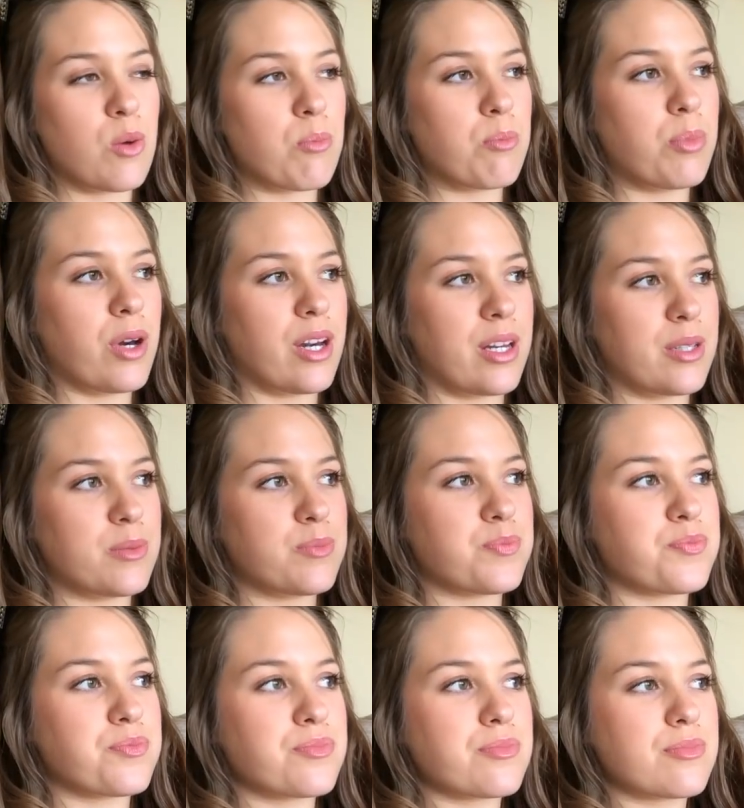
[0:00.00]
But
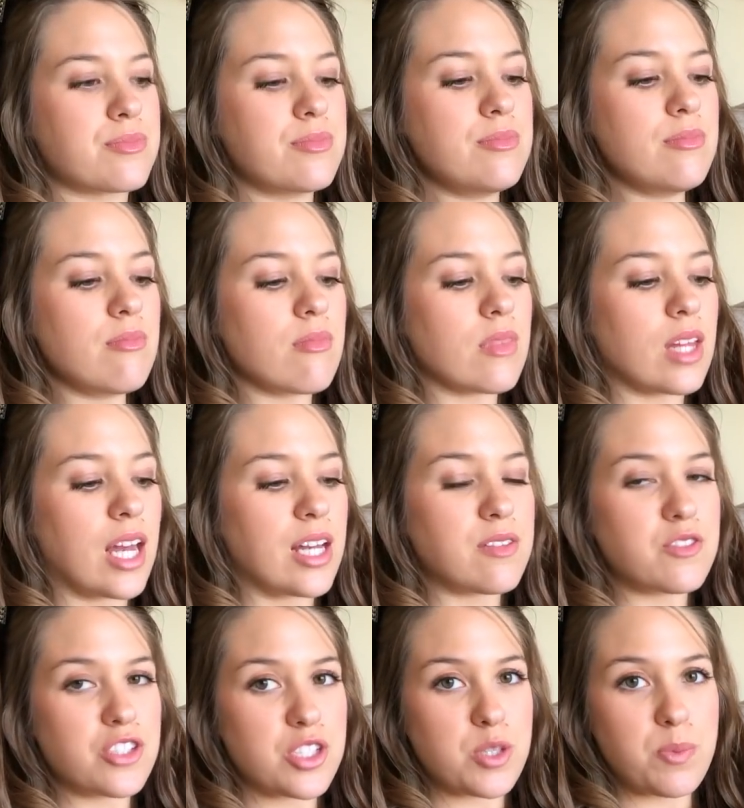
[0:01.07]

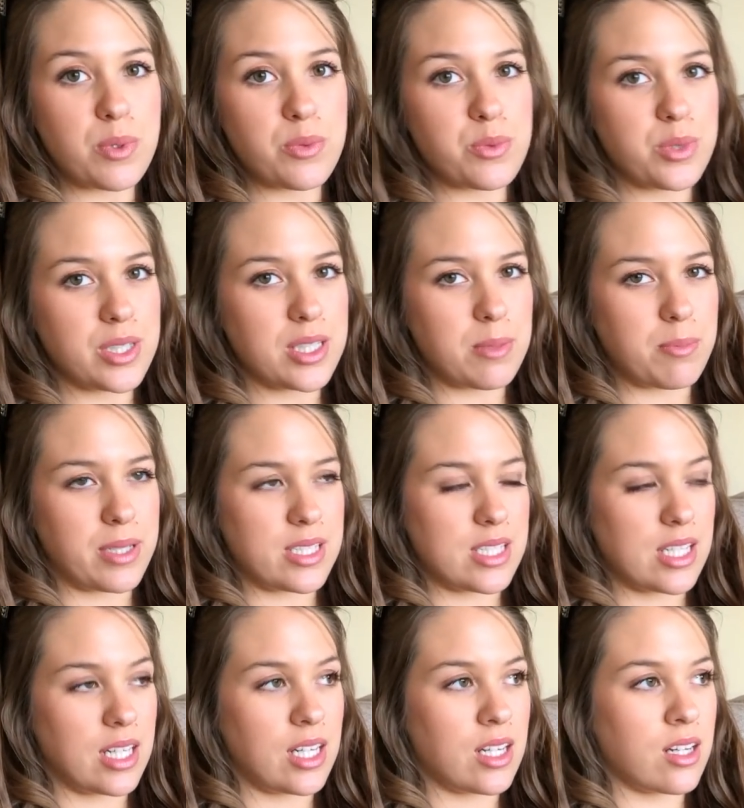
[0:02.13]
I've just been really
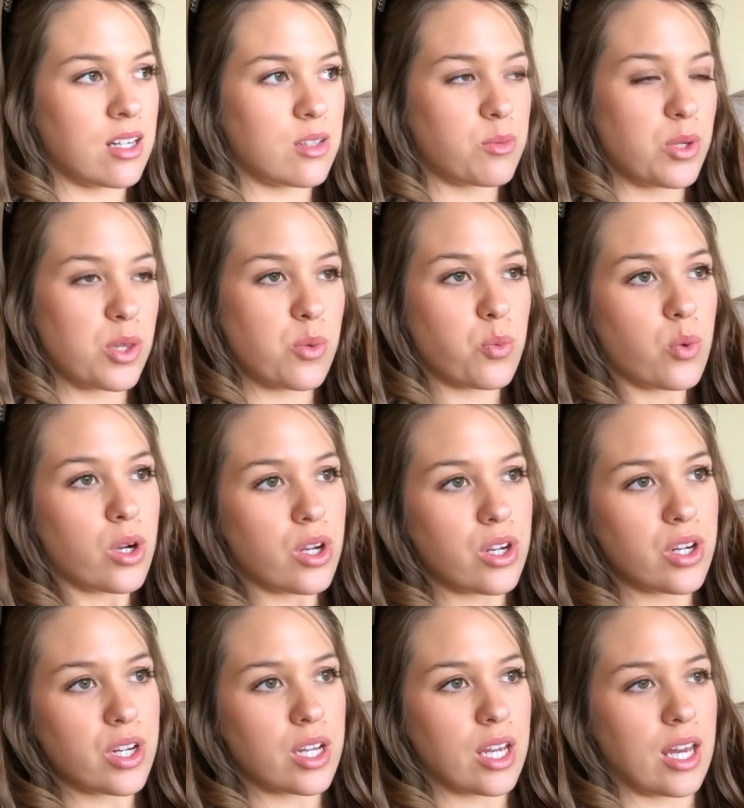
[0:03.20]
busy with
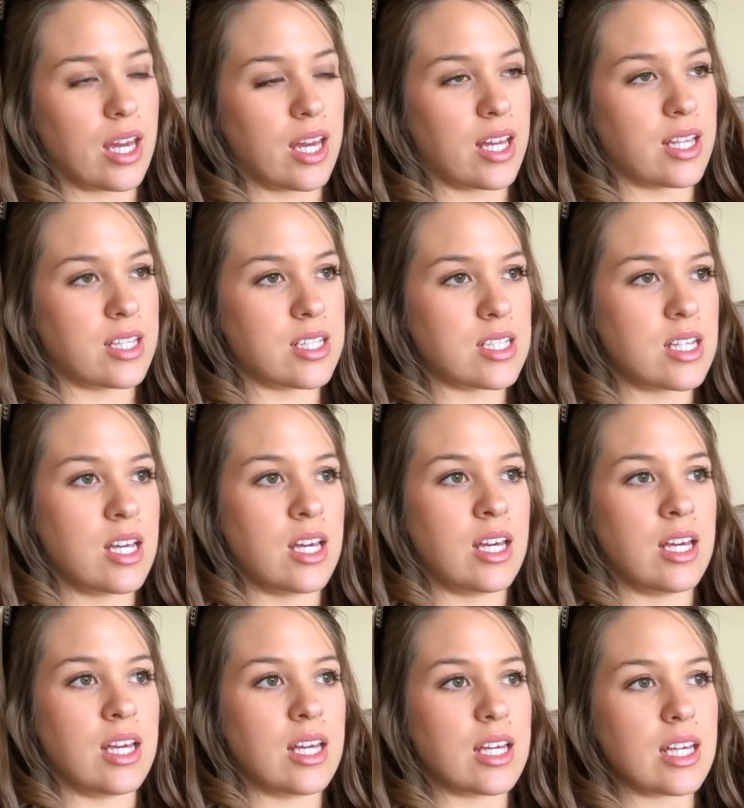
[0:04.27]
work and
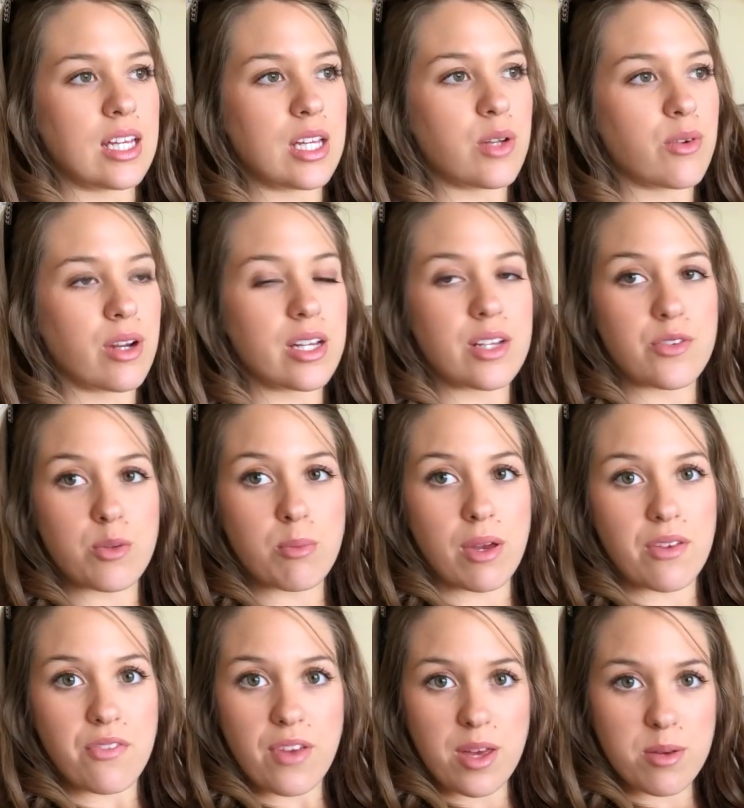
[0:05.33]
getting ready for
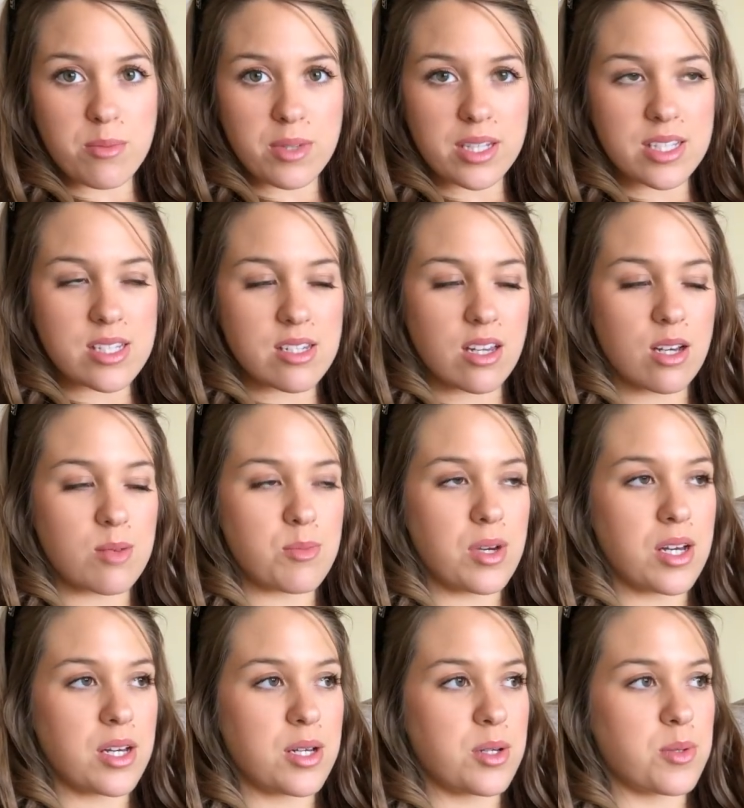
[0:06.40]
my family to come
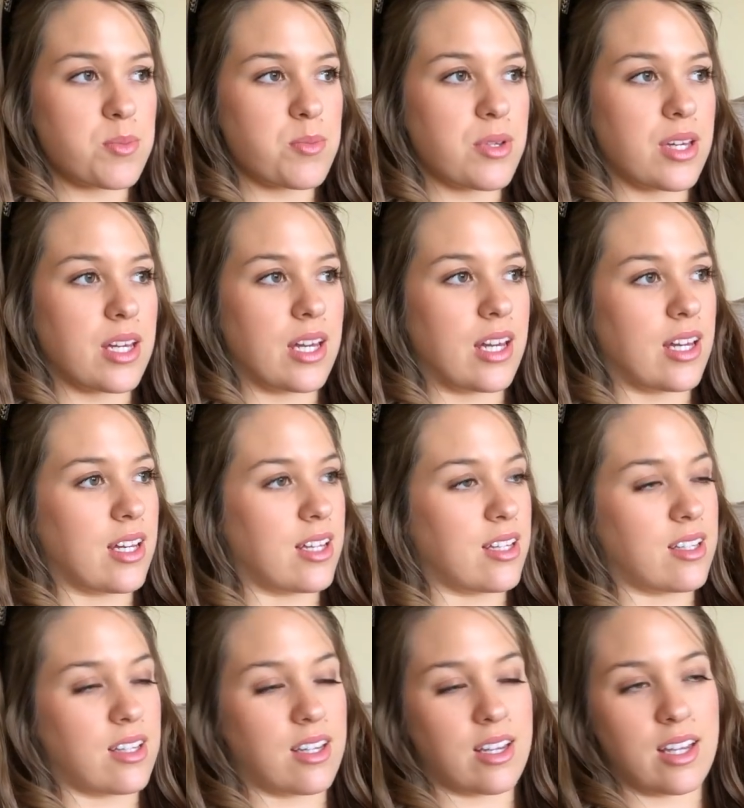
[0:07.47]
up,
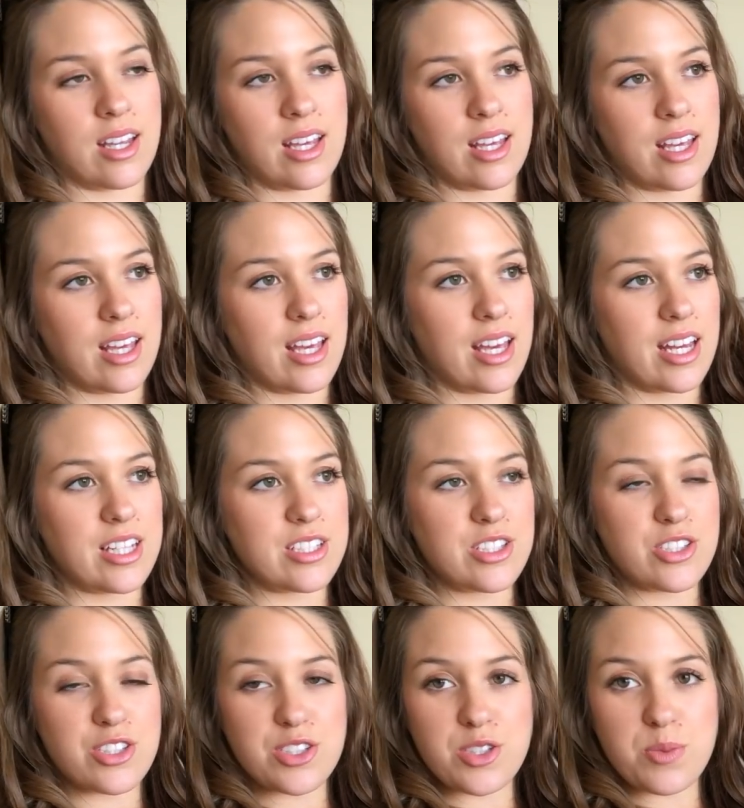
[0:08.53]
and
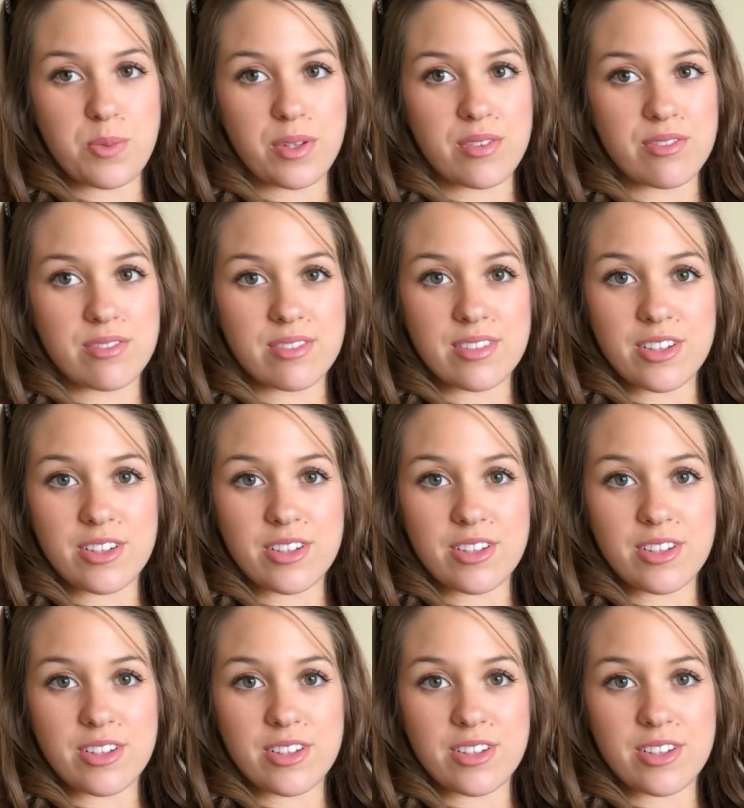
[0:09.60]
it's just been